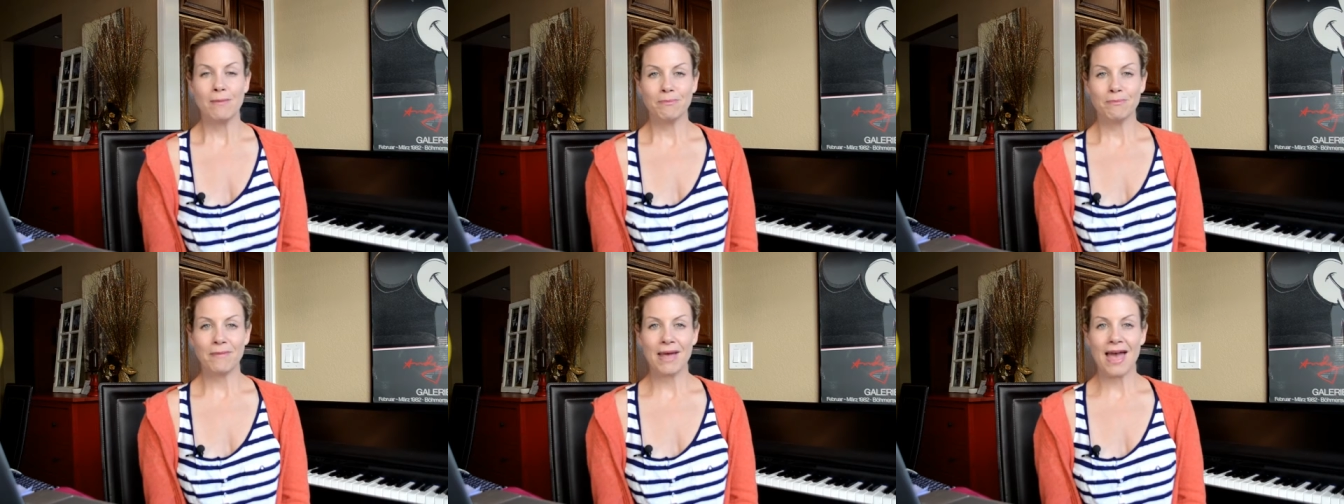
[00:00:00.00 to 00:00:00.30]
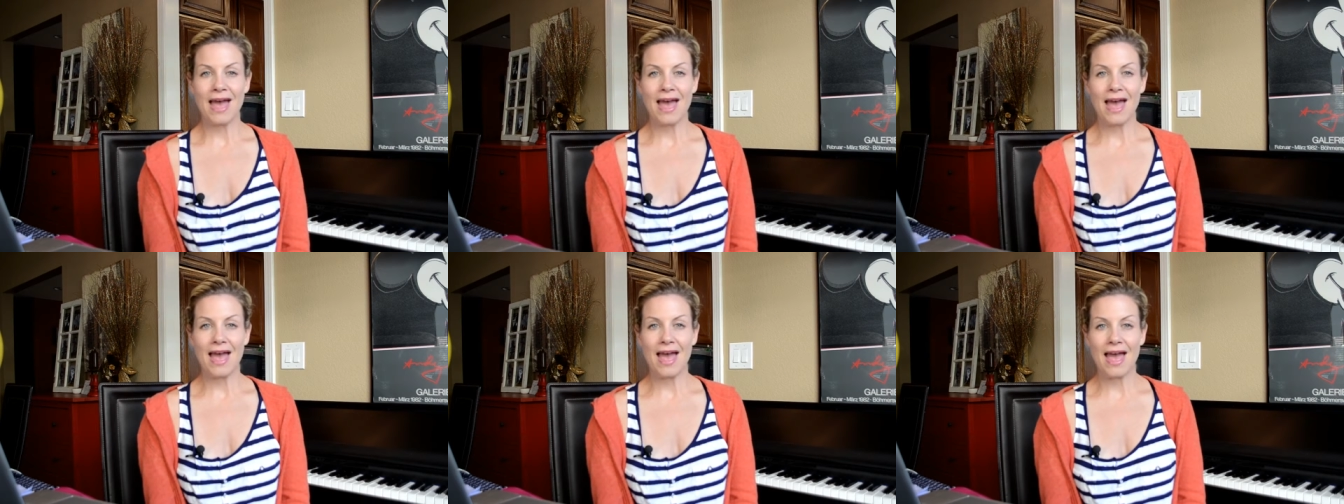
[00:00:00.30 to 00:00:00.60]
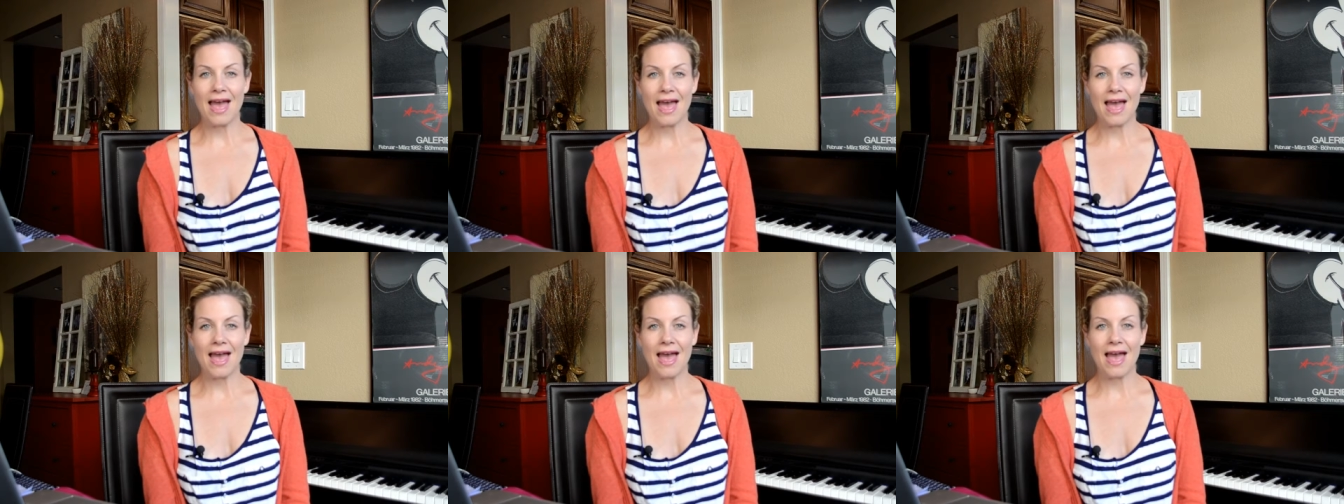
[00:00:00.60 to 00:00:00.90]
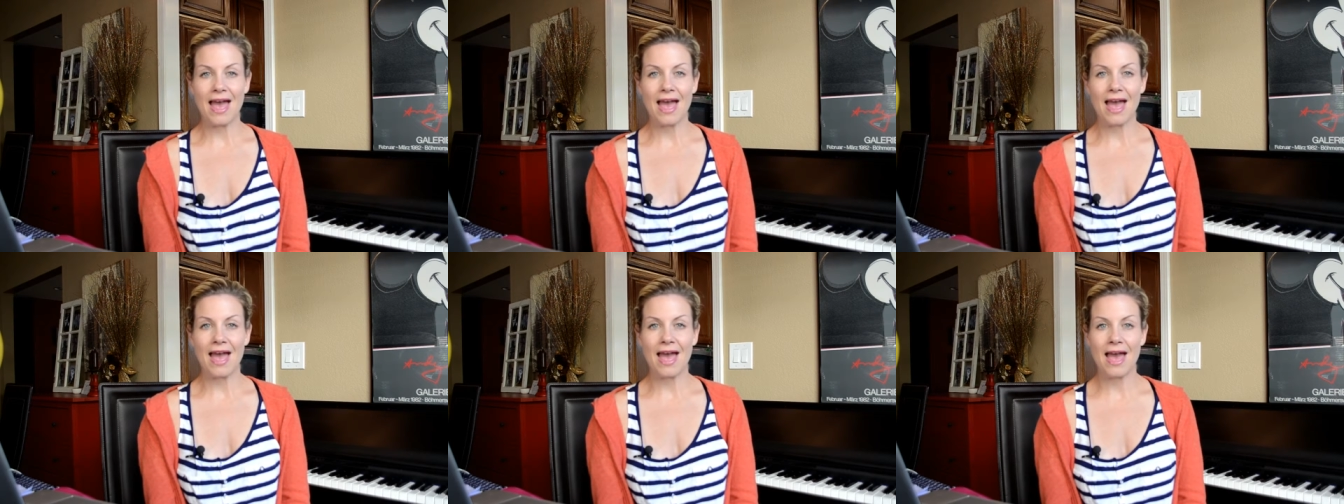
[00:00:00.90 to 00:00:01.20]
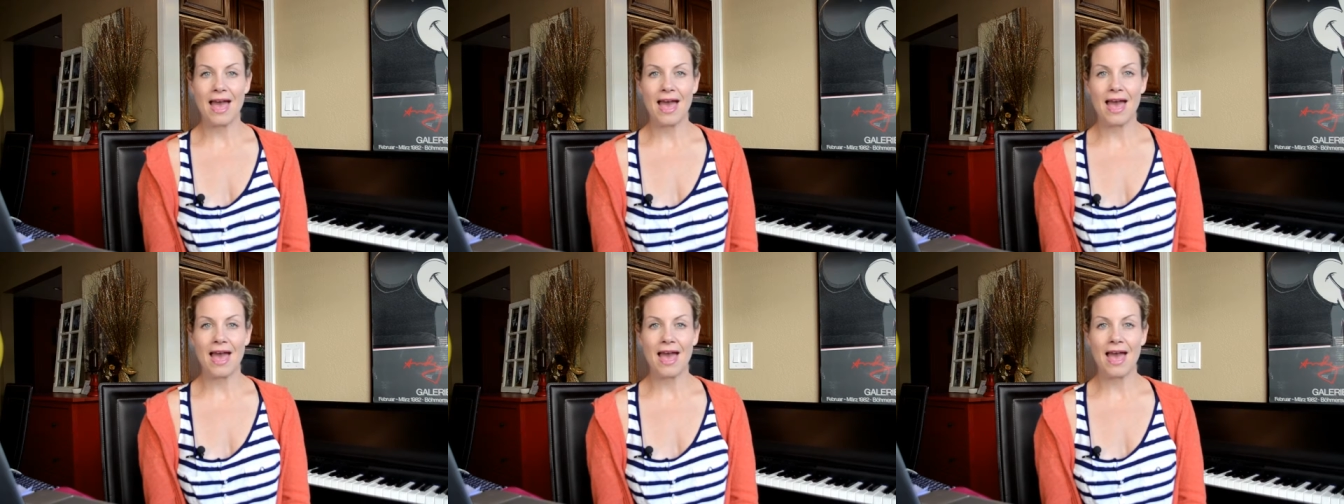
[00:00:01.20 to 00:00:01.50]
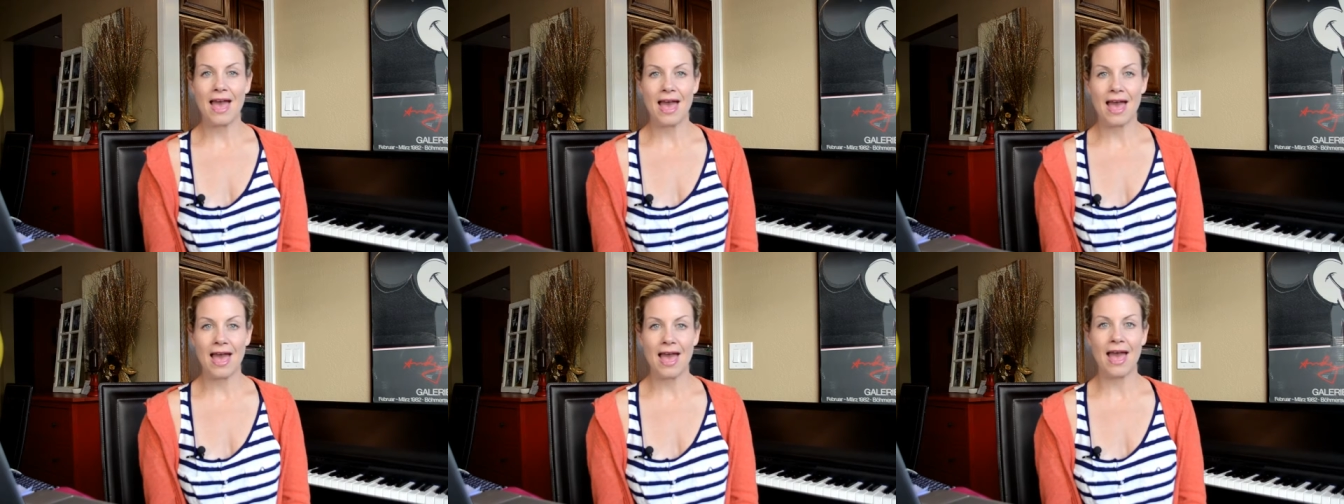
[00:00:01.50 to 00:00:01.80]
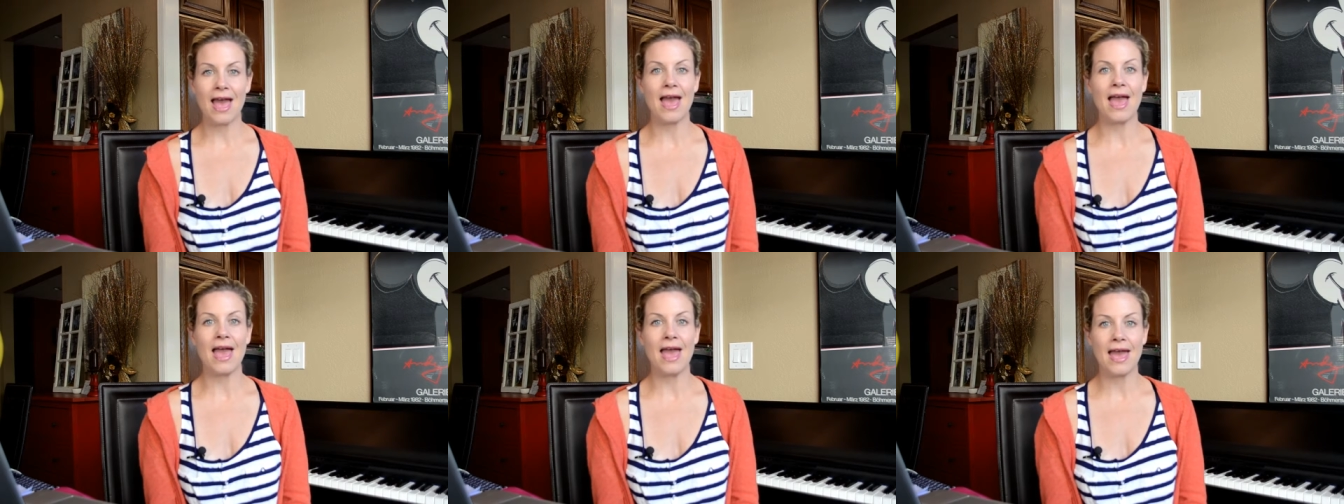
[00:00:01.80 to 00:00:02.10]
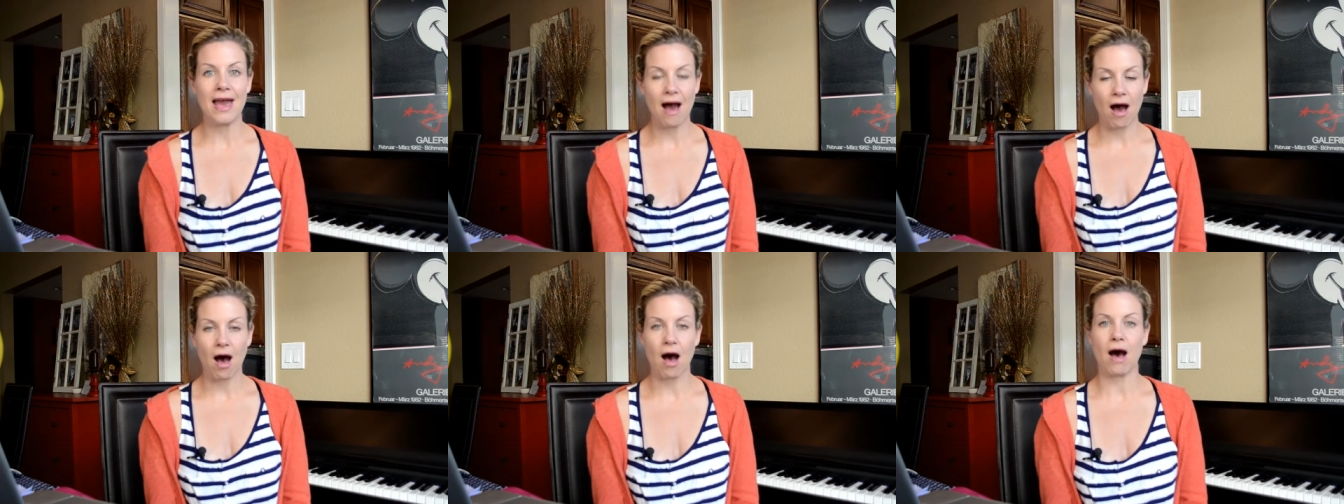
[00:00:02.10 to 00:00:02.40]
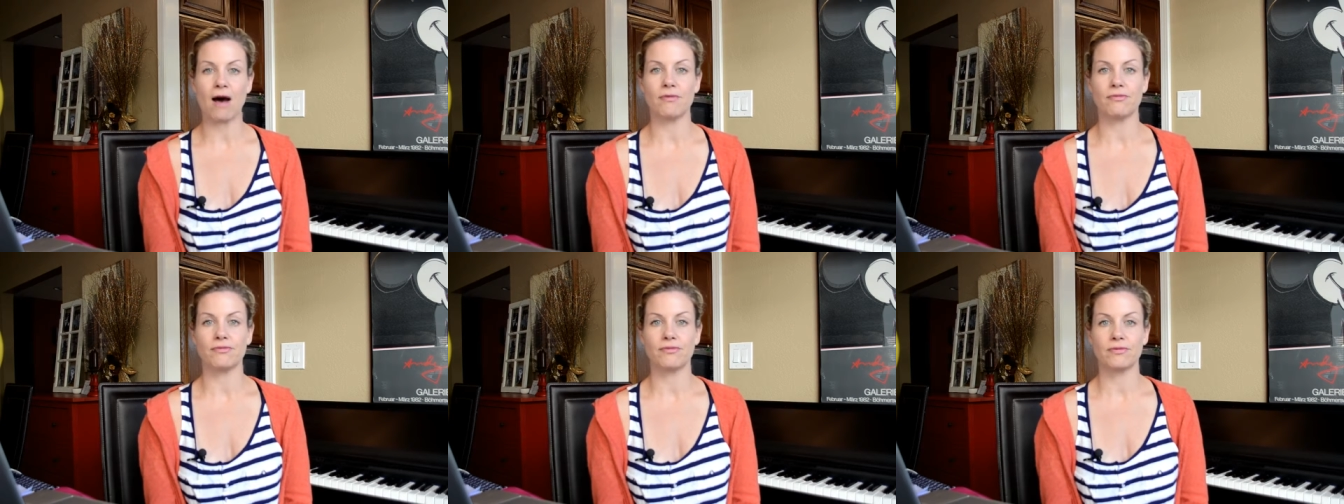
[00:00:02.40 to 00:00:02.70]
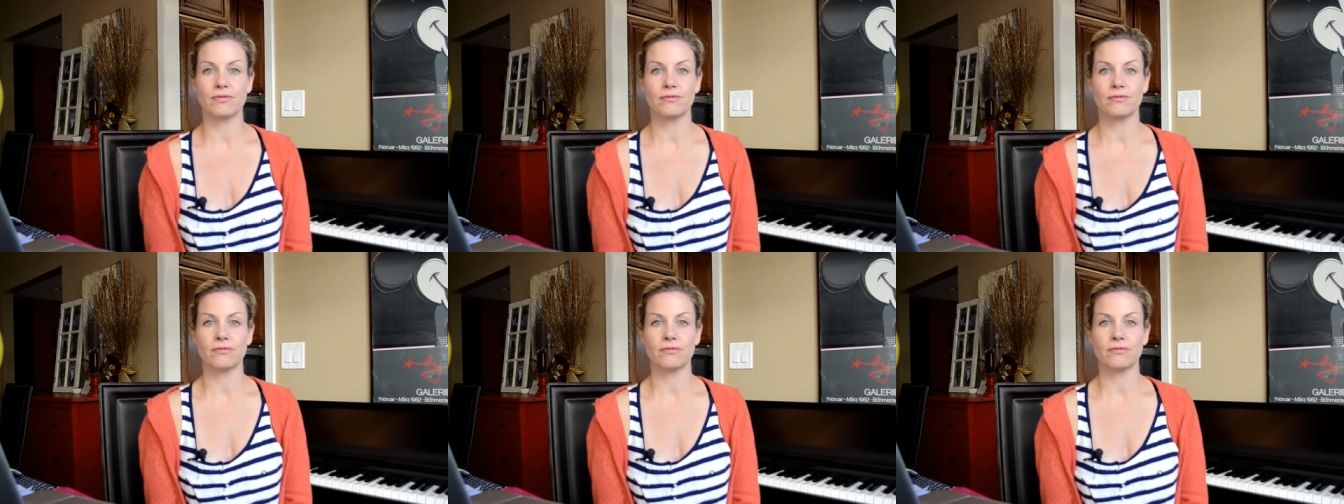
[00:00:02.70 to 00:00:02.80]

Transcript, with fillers: May. Off.